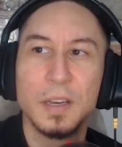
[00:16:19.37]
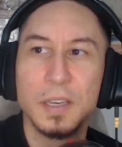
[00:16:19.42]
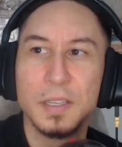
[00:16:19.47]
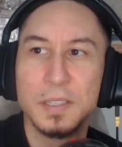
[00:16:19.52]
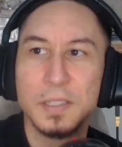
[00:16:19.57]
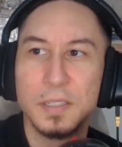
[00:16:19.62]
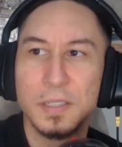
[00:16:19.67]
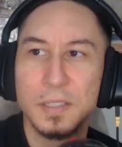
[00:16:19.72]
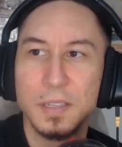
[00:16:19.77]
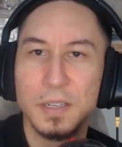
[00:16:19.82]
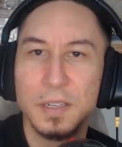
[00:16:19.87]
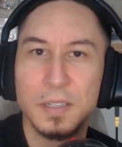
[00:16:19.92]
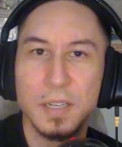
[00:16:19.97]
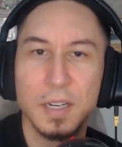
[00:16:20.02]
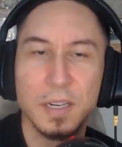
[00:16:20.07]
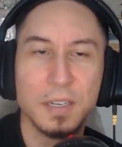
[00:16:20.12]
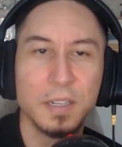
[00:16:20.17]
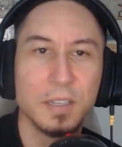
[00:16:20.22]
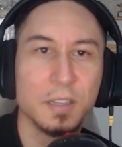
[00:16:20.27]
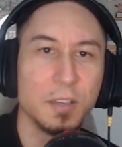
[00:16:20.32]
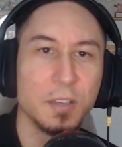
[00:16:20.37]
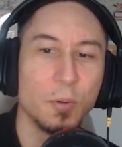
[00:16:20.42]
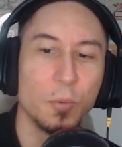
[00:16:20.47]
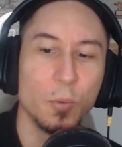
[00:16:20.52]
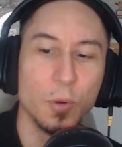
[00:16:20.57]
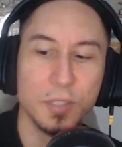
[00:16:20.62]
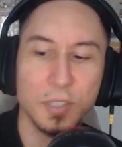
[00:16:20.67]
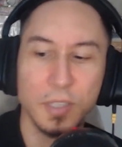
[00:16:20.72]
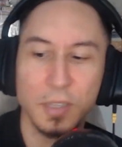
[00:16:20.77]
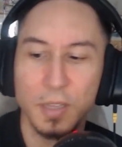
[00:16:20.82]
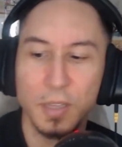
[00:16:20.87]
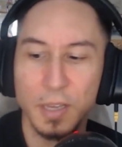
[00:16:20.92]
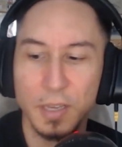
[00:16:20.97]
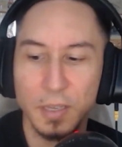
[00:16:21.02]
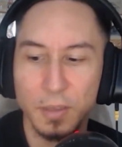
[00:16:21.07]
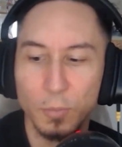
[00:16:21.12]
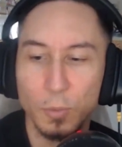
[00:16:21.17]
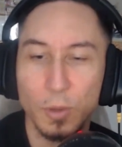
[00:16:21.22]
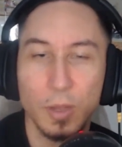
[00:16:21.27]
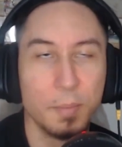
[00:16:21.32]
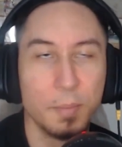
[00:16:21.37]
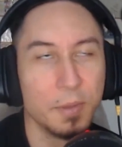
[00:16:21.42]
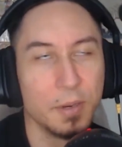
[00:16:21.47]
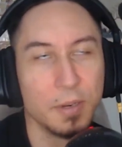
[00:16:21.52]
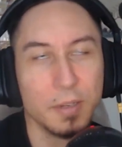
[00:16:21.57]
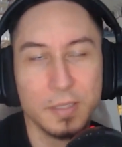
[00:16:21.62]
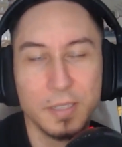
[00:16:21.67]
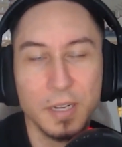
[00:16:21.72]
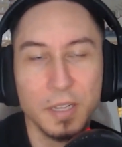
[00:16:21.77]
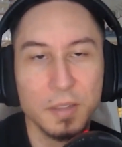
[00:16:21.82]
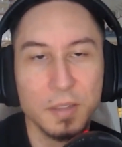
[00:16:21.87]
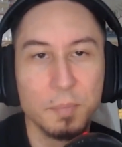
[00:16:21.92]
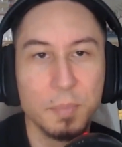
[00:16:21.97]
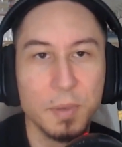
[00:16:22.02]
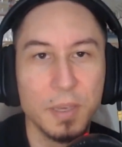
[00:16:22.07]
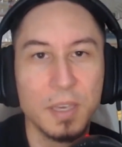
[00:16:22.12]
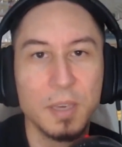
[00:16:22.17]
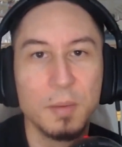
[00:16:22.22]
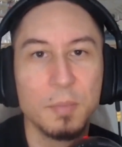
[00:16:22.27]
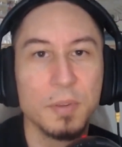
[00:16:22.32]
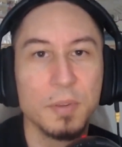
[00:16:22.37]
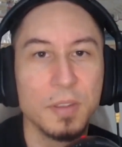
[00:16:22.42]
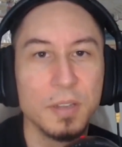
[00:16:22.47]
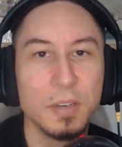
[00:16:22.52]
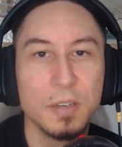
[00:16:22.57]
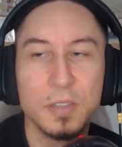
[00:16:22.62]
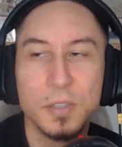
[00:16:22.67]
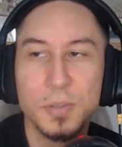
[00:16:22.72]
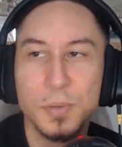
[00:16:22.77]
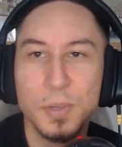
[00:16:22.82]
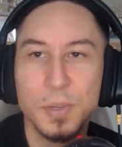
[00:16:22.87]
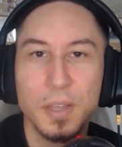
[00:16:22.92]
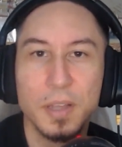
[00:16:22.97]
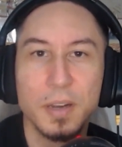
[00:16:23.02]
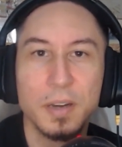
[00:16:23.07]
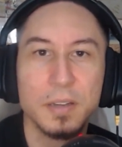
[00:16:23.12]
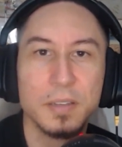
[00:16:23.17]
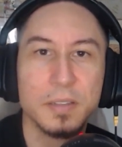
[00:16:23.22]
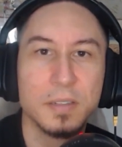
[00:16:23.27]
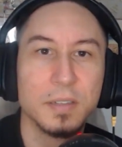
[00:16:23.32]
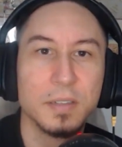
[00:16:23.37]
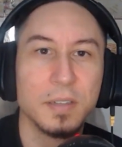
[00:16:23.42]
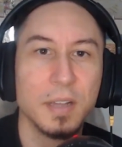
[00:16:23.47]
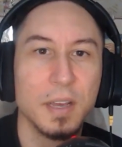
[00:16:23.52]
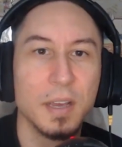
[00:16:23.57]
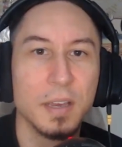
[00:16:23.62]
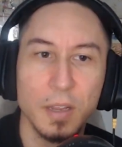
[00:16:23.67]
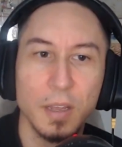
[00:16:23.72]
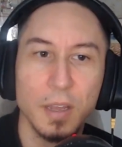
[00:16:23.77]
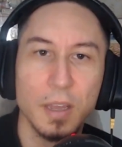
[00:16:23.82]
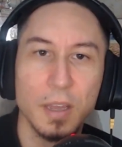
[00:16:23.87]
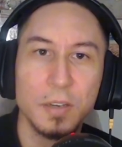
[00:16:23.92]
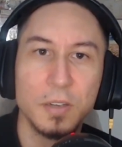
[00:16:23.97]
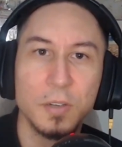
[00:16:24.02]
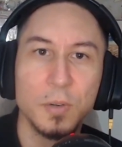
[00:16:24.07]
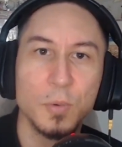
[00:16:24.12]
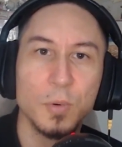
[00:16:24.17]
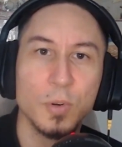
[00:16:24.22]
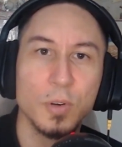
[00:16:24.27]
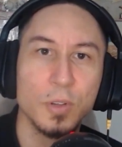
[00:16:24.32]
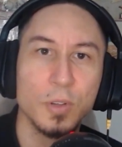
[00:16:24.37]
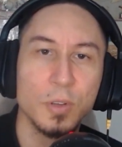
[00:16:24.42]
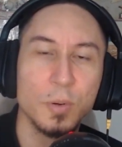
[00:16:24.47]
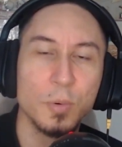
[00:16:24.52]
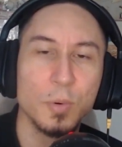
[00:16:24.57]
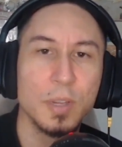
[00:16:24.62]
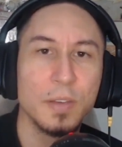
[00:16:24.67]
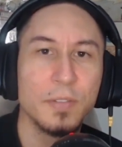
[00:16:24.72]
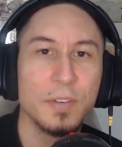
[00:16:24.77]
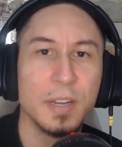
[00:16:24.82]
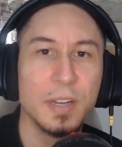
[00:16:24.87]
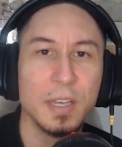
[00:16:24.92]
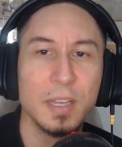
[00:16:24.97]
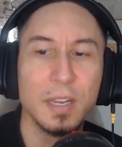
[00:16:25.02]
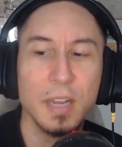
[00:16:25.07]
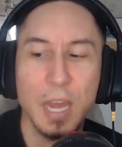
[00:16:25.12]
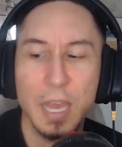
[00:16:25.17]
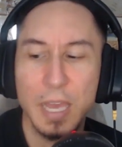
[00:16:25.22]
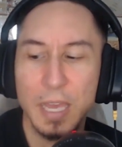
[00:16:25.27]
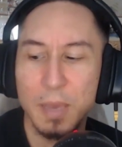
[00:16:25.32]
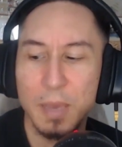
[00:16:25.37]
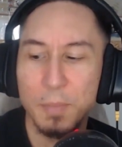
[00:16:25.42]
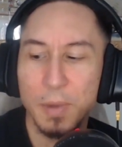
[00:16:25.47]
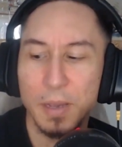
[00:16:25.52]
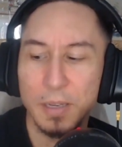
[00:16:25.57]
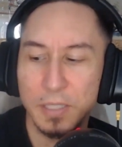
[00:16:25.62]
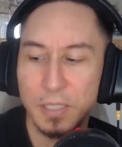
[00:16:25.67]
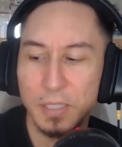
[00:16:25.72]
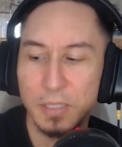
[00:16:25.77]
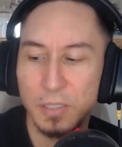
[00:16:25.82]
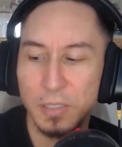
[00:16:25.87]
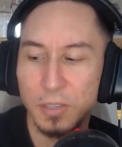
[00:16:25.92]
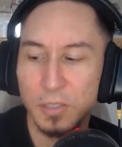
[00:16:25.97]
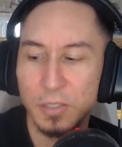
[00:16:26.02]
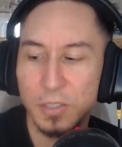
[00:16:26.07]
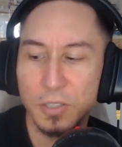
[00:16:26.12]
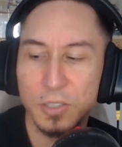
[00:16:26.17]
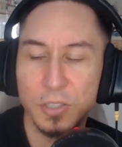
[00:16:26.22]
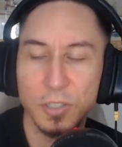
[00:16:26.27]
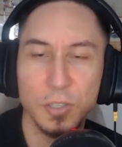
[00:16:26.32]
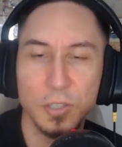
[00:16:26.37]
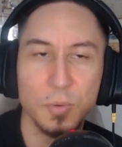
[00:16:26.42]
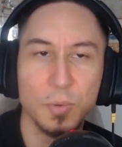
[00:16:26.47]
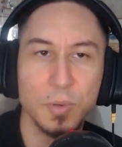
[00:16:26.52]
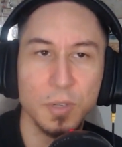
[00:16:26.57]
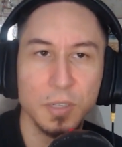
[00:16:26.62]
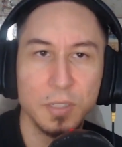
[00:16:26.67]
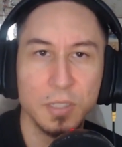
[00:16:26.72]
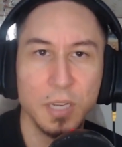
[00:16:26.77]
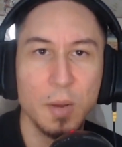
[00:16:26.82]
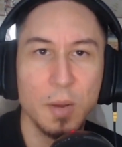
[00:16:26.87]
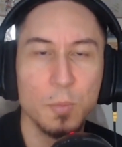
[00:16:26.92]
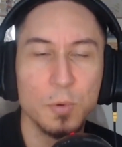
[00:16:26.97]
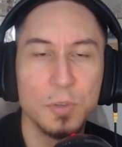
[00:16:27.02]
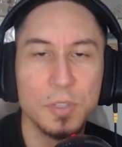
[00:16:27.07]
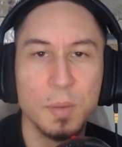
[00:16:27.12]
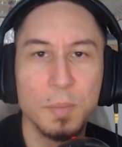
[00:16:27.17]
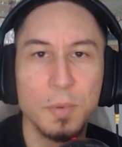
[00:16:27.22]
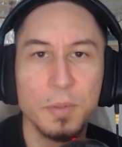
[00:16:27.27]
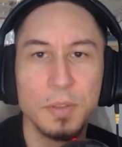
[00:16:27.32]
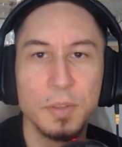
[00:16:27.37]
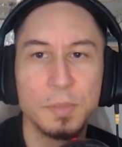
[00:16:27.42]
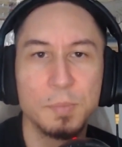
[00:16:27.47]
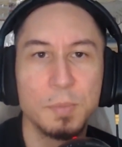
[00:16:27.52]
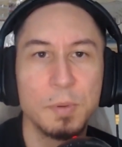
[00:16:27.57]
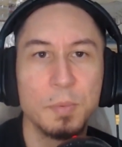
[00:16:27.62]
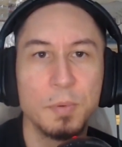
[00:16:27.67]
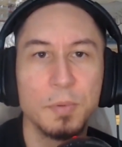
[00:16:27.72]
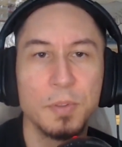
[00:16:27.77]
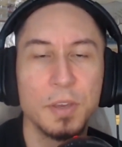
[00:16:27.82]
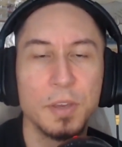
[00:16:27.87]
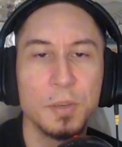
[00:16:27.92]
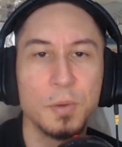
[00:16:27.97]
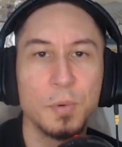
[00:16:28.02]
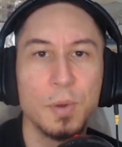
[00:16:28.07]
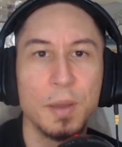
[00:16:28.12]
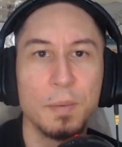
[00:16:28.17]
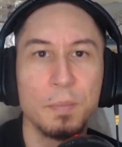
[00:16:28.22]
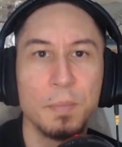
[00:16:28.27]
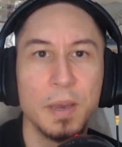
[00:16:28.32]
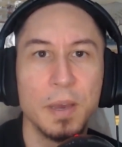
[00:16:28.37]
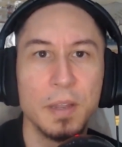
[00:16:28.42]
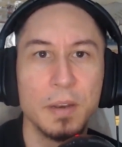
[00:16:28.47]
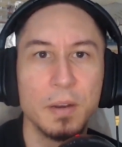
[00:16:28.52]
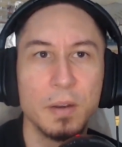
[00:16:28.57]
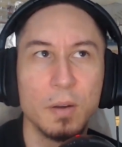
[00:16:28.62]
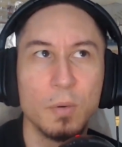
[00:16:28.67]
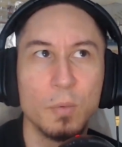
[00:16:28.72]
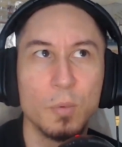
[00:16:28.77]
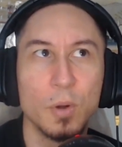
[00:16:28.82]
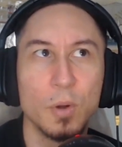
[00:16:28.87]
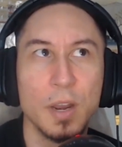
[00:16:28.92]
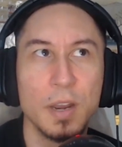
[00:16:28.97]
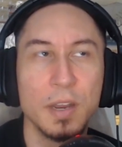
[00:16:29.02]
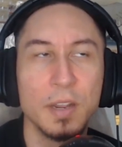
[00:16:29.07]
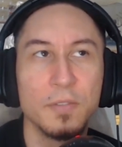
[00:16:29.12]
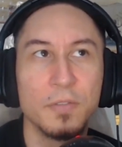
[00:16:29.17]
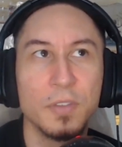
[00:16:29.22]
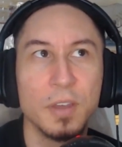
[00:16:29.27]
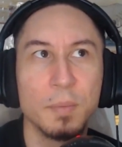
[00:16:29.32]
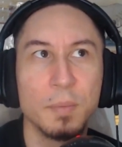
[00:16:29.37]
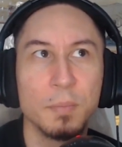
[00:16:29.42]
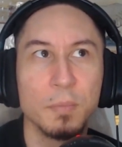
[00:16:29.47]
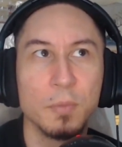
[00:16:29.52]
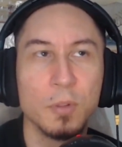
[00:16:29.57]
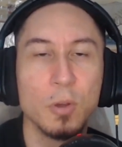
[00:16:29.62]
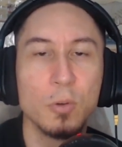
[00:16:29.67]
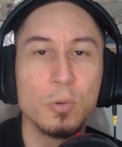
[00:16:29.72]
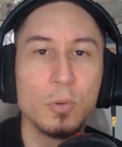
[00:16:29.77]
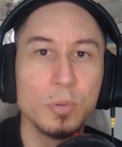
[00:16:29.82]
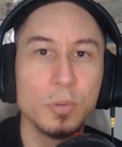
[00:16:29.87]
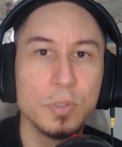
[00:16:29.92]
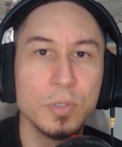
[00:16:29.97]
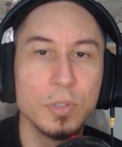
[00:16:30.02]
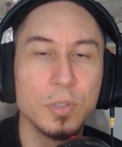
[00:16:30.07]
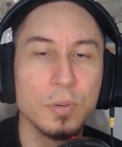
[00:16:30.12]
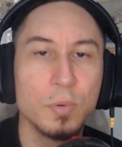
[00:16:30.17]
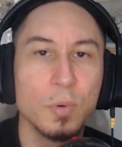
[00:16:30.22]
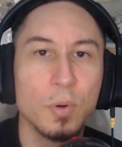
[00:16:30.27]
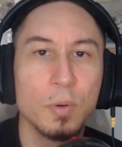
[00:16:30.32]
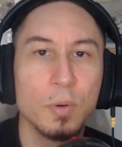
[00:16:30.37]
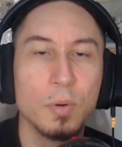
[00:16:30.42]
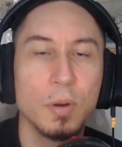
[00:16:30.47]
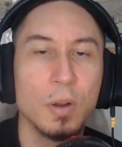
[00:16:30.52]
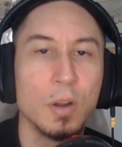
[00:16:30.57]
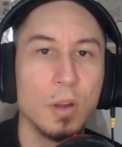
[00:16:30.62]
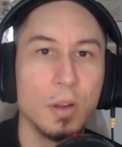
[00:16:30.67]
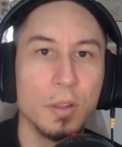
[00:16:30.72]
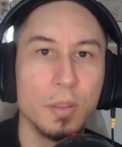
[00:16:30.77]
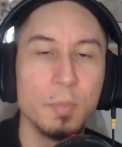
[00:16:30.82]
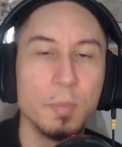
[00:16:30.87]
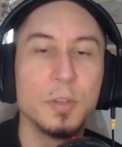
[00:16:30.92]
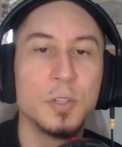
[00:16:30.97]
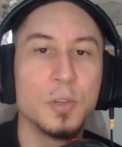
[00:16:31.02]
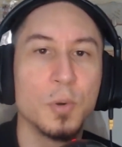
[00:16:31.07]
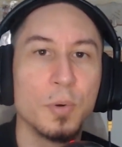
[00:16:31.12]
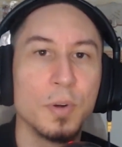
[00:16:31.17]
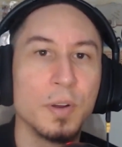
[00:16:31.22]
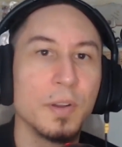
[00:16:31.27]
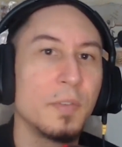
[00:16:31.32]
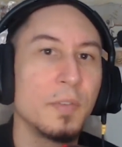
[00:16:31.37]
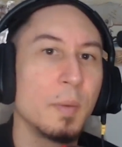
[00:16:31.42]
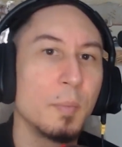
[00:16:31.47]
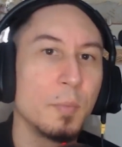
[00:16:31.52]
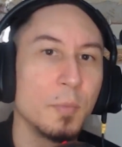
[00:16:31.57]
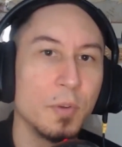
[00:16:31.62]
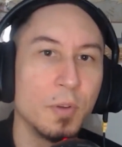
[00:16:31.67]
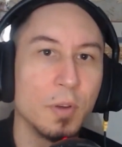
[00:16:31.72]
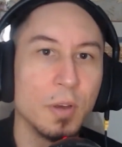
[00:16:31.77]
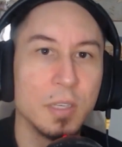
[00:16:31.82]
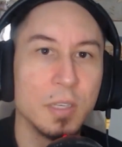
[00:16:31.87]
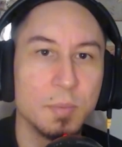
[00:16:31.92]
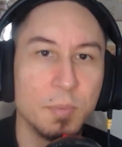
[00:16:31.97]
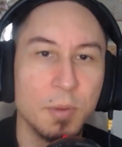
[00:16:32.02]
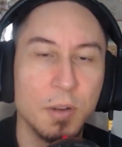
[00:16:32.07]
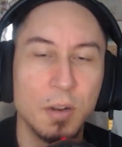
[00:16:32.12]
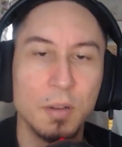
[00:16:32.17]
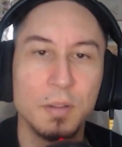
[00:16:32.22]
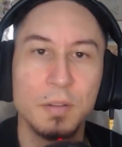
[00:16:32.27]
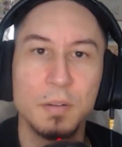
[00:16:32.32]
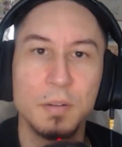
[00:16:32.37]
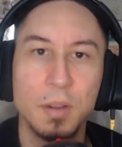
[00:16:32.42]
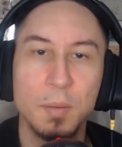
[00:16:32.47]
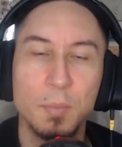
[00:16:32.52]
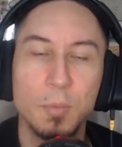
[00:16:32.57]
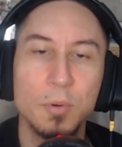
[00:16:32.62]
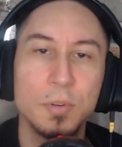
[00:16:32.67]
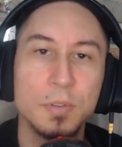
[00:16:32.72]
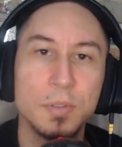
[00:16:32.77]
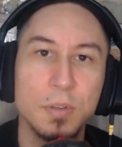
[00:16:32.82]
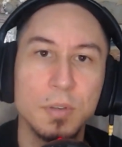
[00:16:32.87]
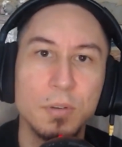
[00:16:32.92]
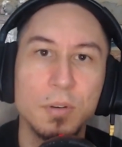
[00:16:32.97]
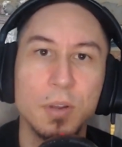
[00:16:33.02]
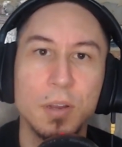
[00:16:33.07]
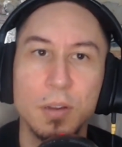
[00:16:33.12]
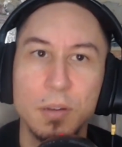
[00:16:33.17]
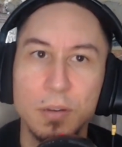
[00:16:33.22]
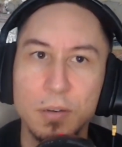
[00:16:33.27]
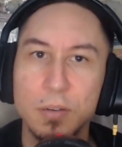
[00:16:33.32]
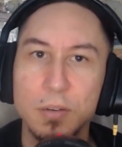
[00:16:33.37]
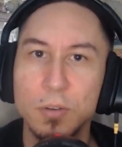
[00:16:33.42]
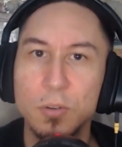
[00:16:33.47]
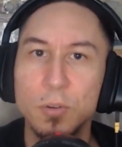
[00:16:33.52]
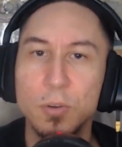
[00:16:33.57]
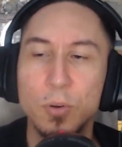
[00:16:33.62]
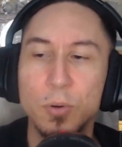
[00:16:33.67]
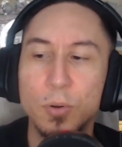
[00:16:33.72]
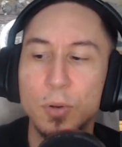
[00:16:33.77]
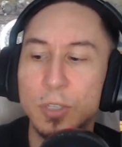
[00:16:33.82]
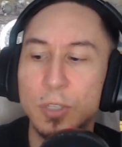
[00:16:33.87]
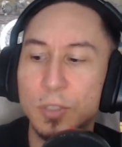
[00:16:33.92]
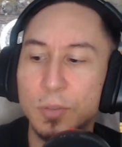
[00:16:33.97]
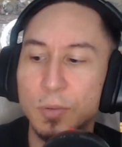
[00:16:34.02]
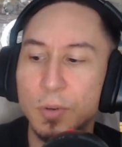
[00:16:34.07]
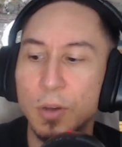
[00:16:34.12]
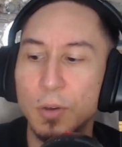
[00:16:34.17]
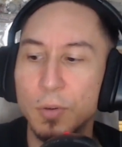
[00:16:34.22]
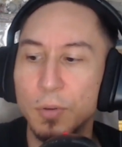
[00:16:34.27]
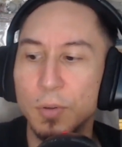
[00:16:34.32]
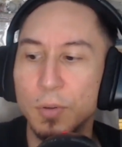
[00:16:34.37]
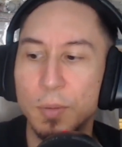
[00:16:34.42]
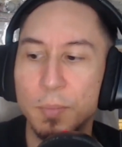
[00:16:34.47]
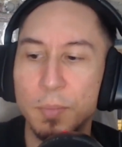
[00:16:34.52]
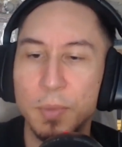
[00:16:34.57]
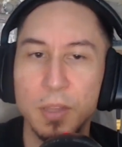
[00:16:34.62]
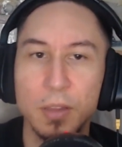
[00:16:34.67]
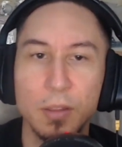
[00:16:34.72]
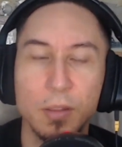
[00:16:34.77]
guess technically it wasn't it's not the behemoth industry that it is today. And you were even in MIT during such a unique time. Were some of those people that you had met, were any of them local to you, or the majority of them you guys met on boards? Okay. Who did you know and meet